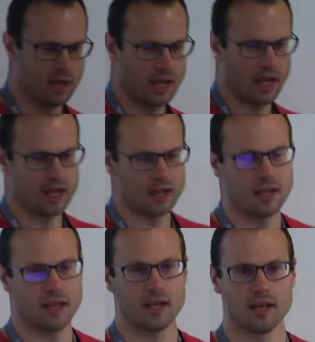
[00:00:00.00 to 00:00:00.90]
and
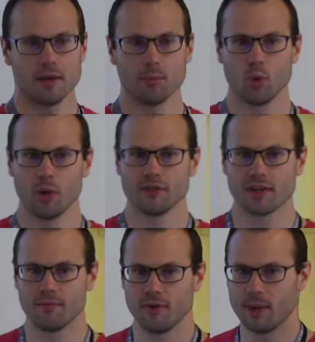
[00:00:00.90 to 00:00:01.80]
it, and it employed
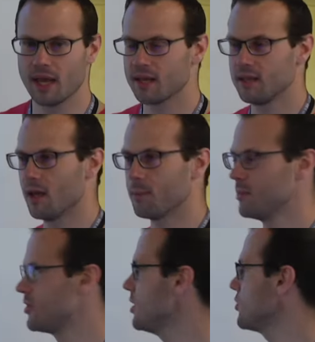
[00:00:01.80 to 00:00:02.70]
type feedback and
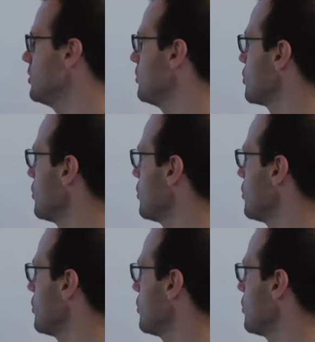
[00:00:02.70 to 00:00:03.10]
de-optimization, which